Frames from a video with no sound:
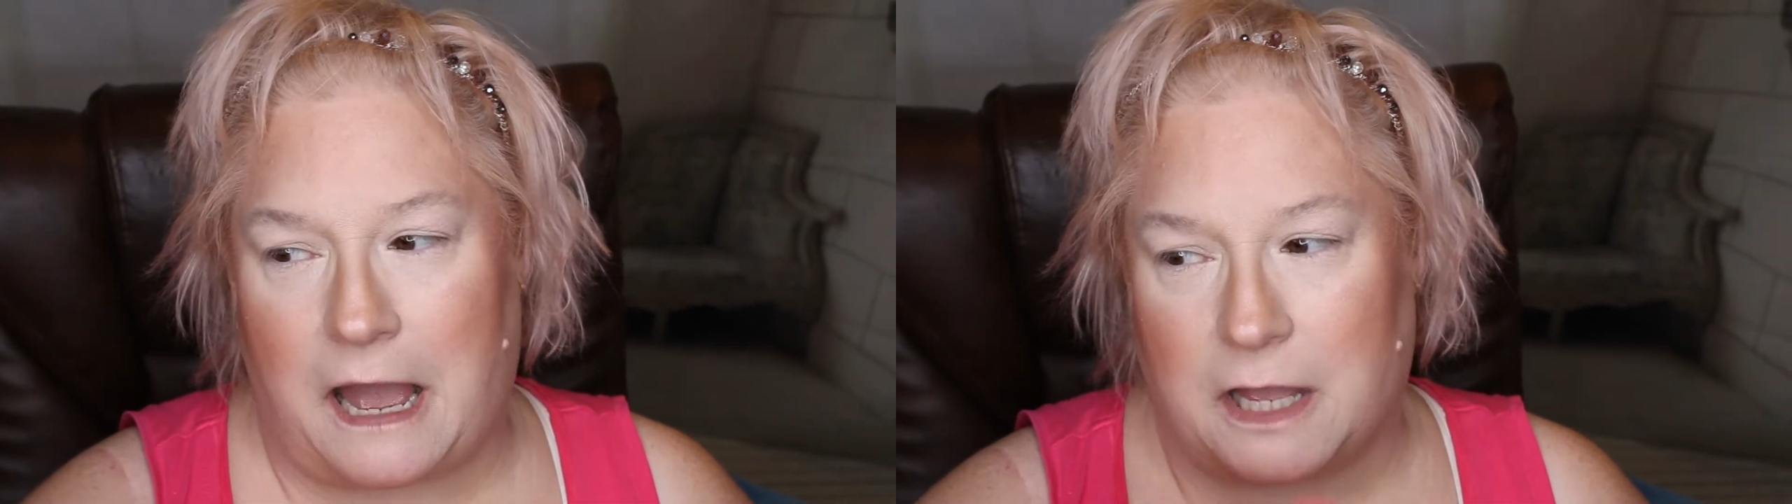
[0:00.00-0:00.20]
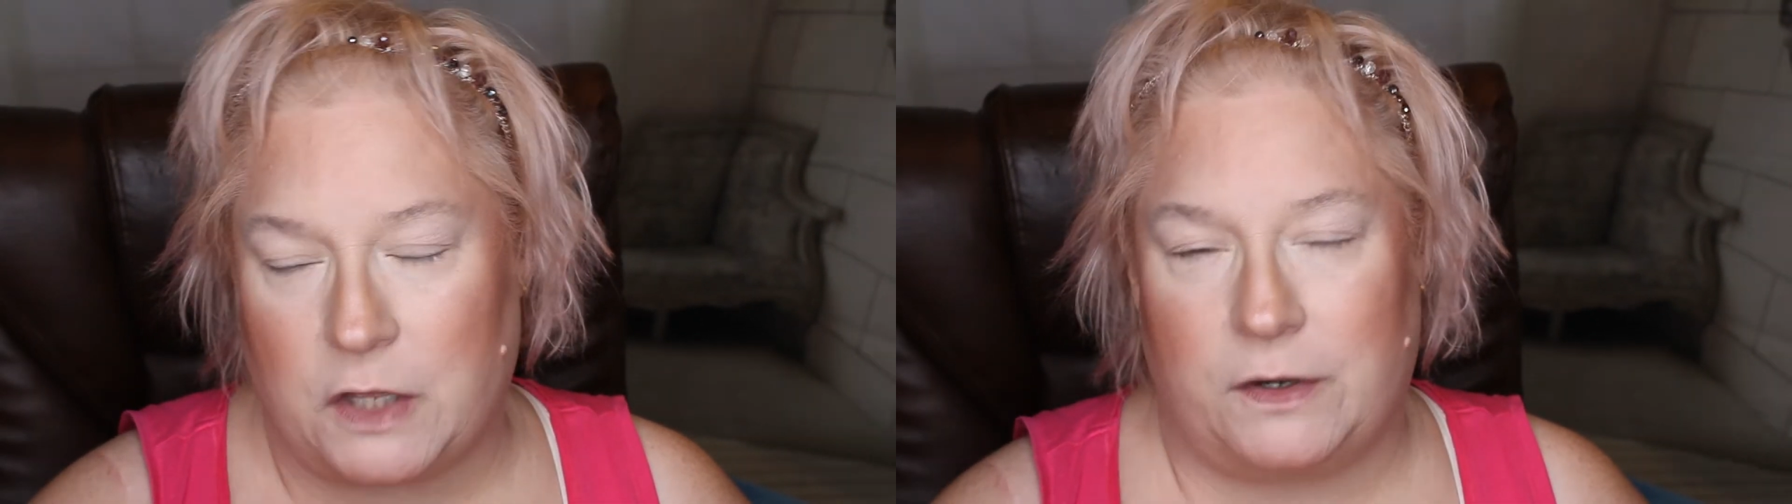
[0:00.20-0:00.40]

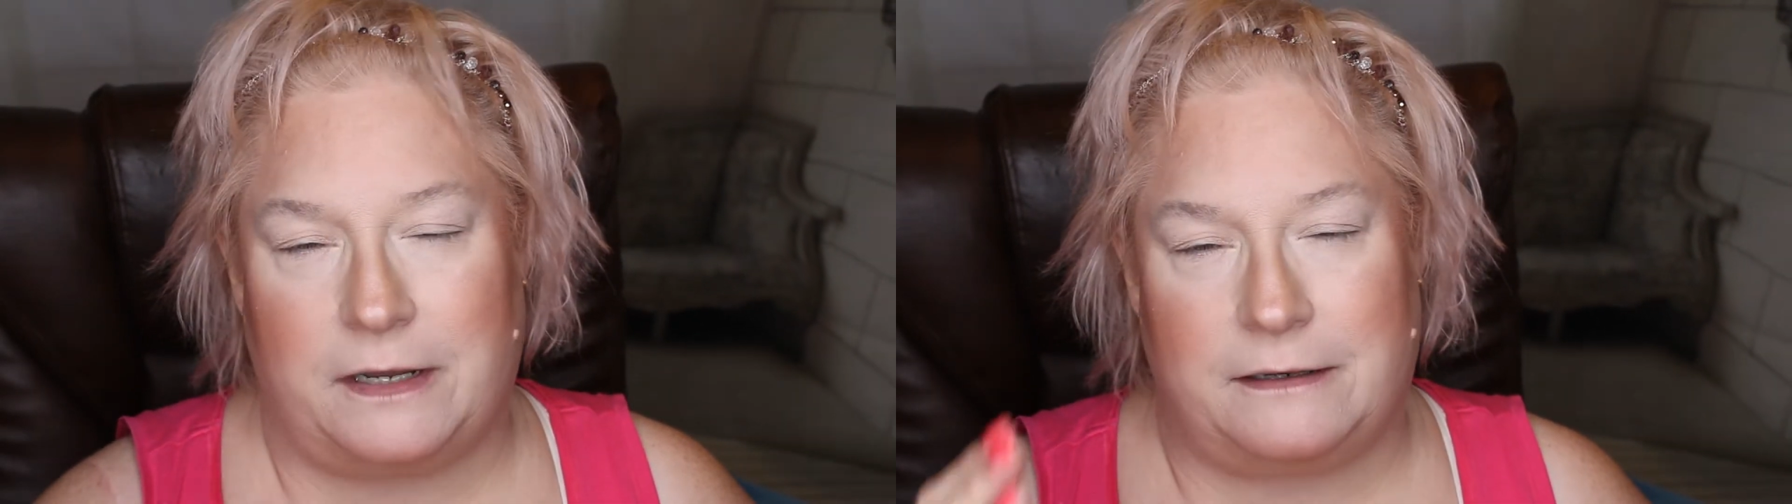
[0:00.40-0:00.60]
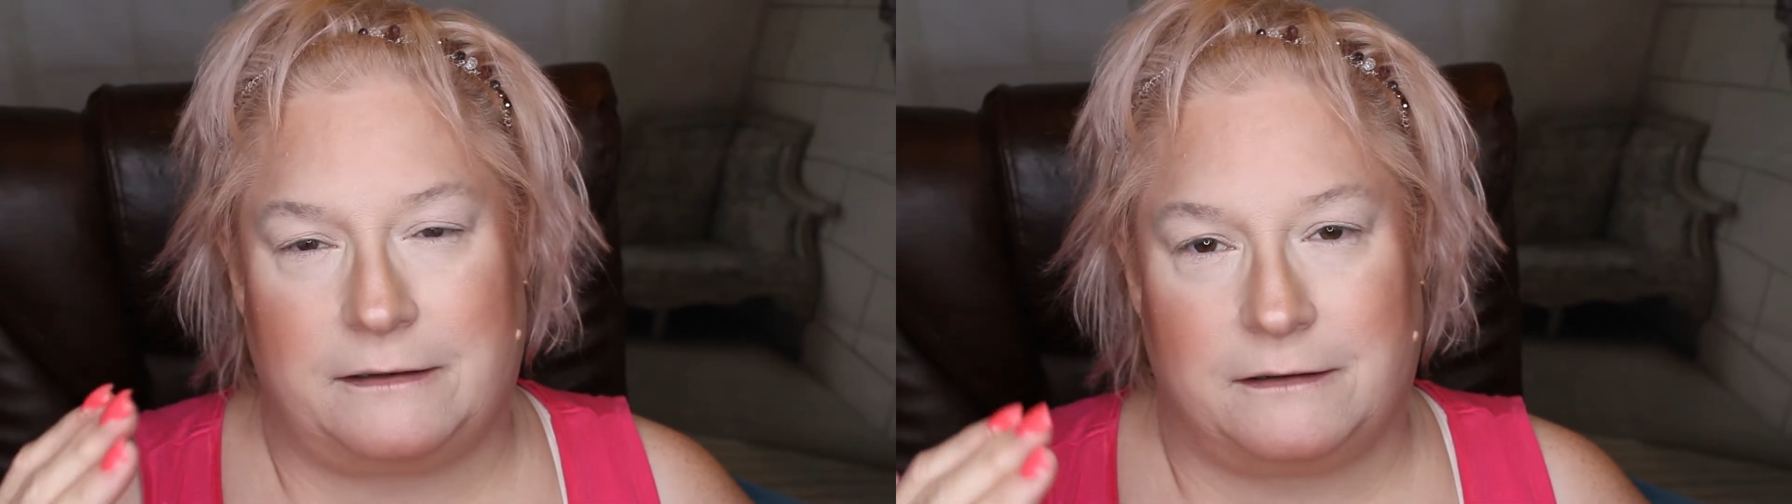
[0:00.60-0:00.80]
I
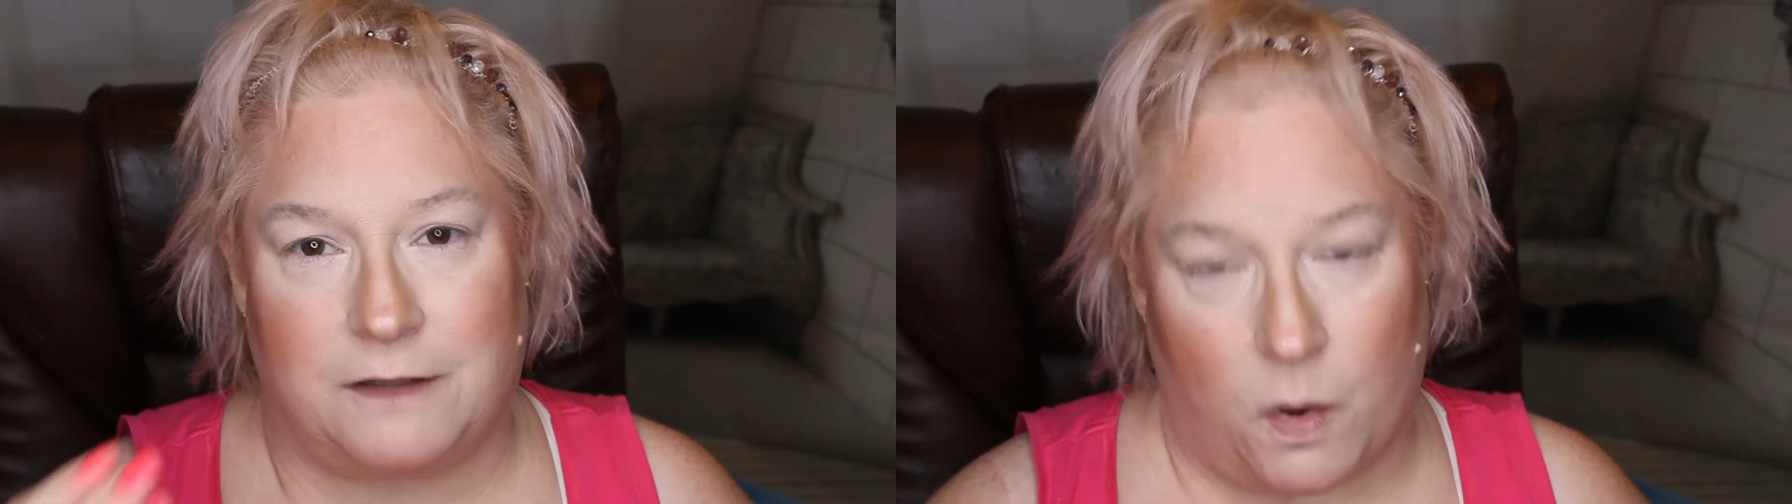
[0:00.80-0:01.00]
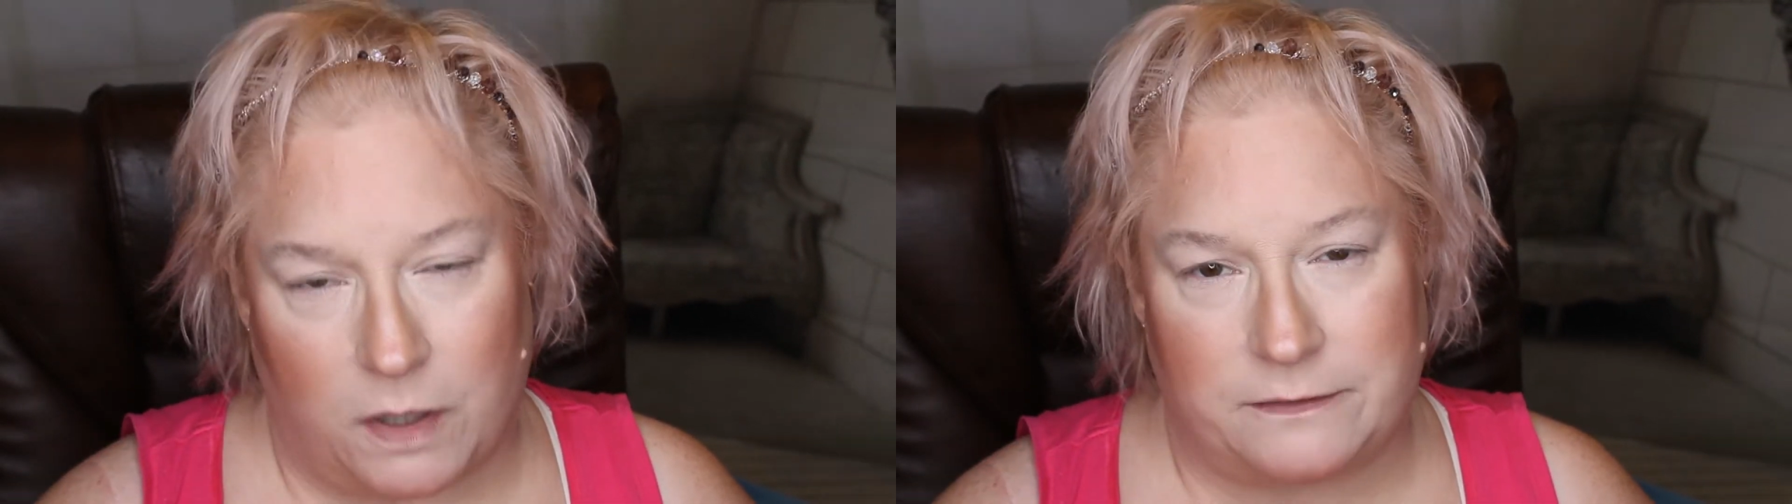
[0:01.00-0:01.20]

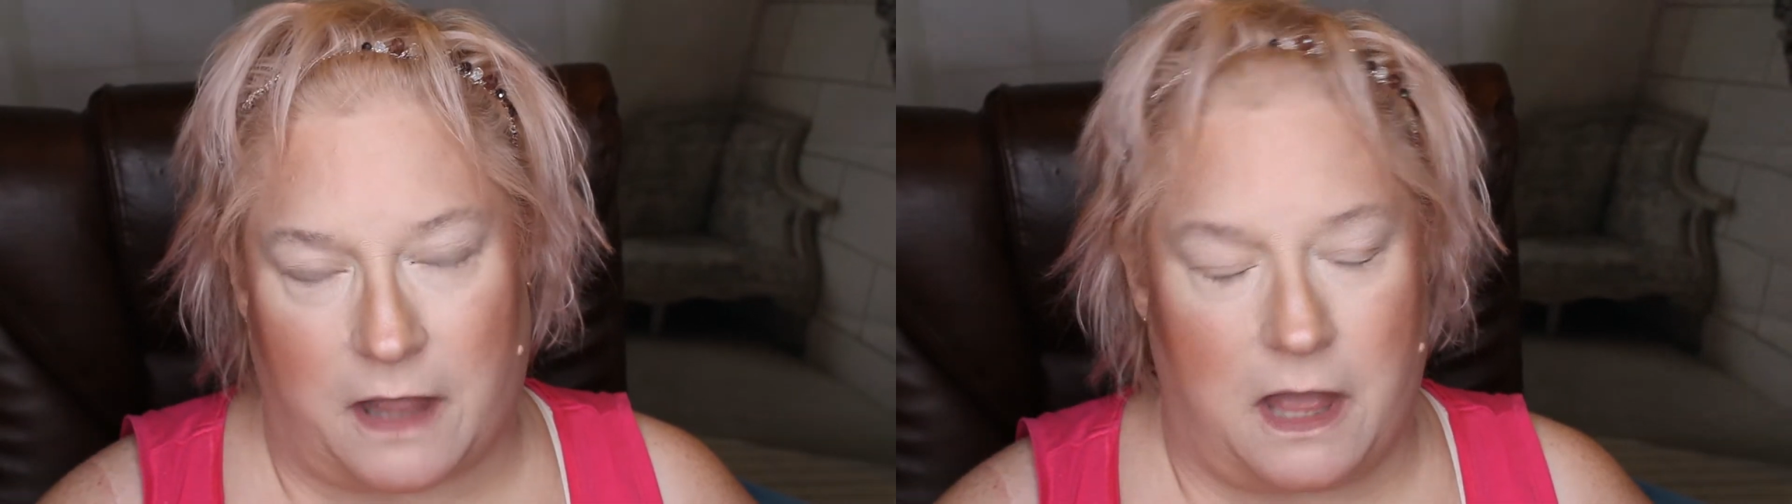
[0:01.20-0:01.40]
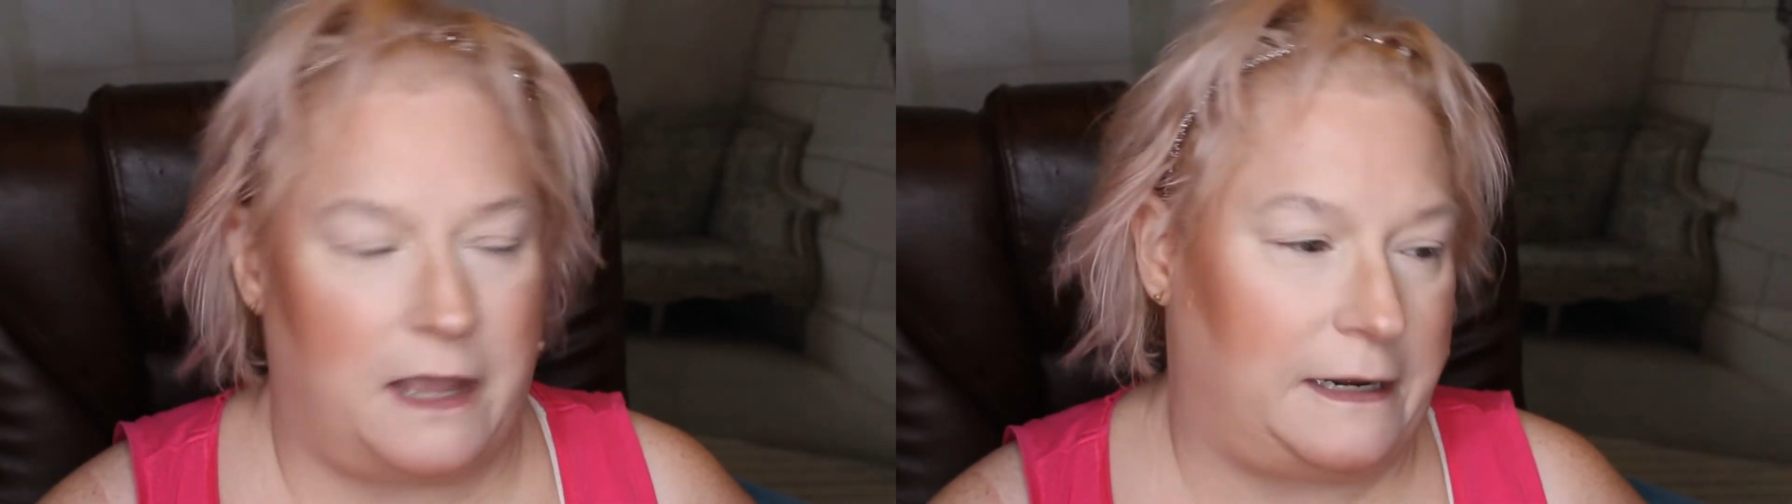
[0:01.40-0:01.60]
couldn't go
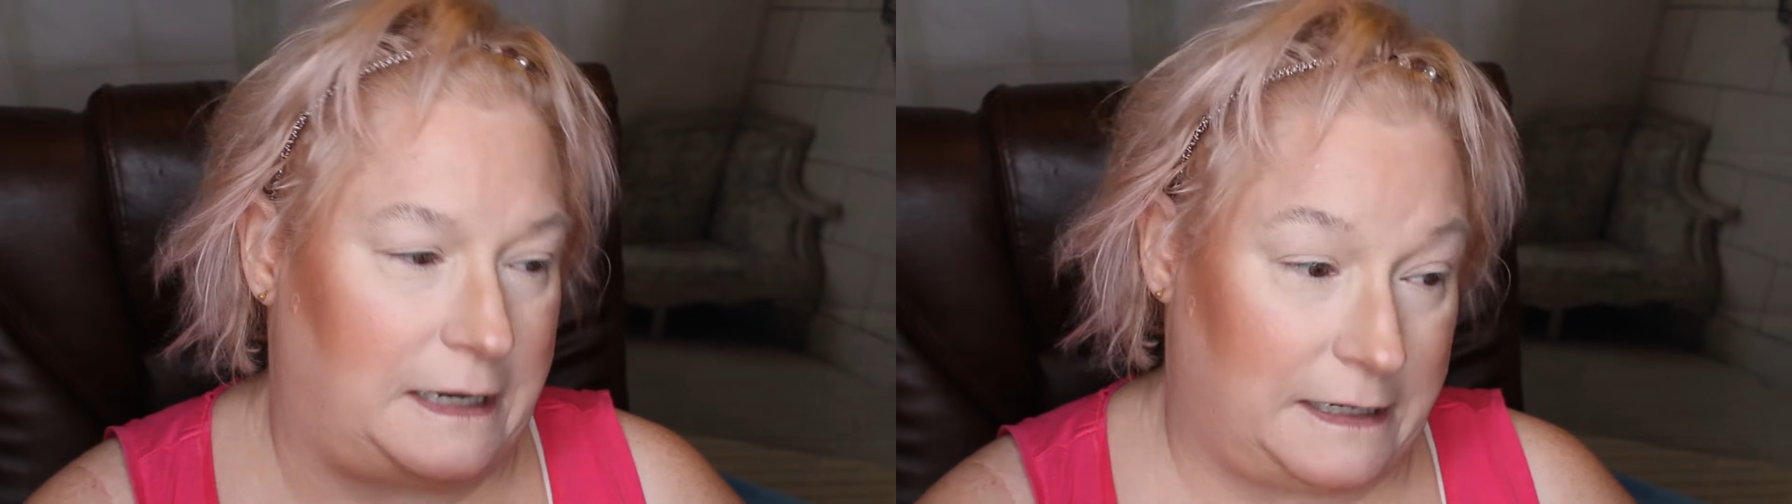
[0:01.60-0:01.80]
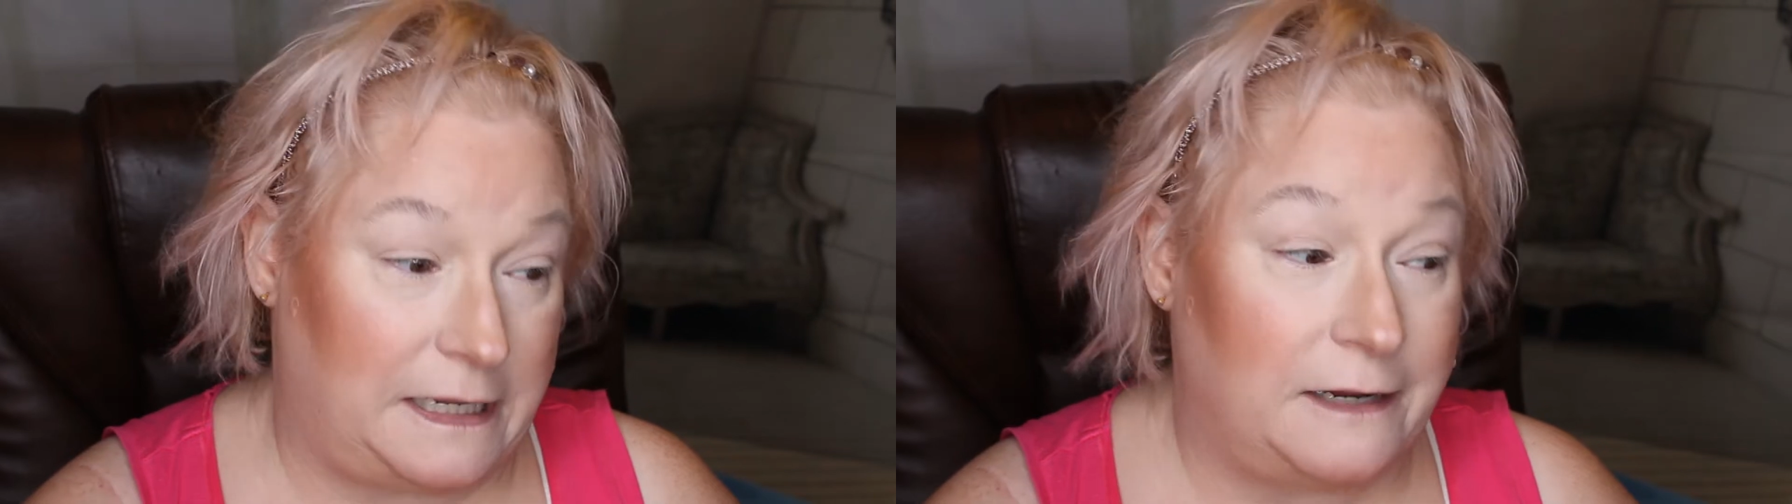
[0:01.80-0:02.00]
online in